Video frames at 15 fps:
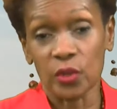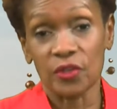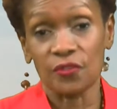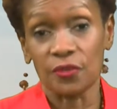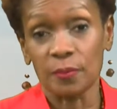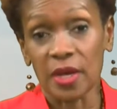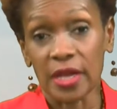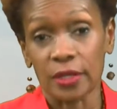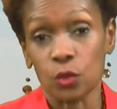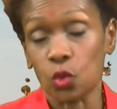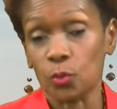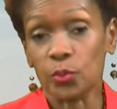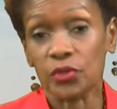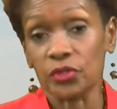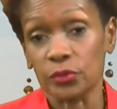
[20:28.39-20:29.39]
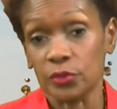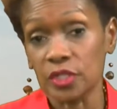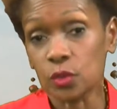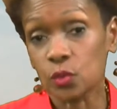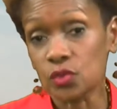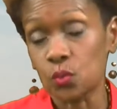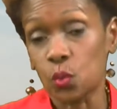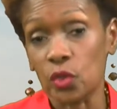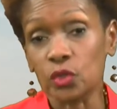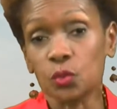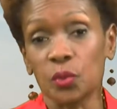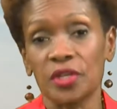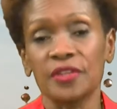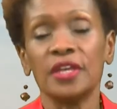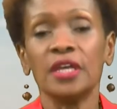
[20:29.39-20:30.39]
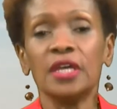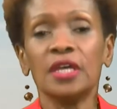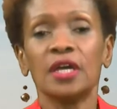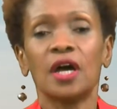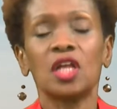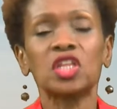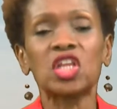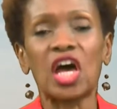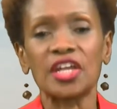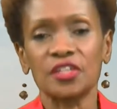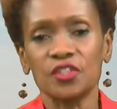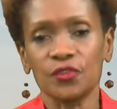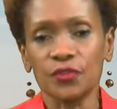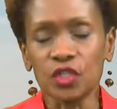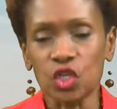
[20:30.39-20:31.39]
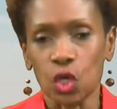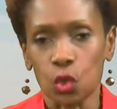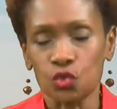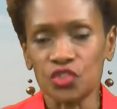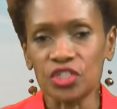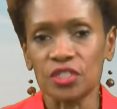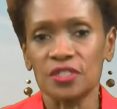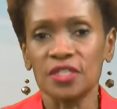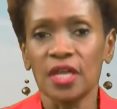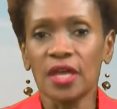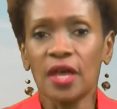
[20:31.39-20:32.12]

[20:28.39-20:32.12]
from my corporate career was worked with a lot of different coaches.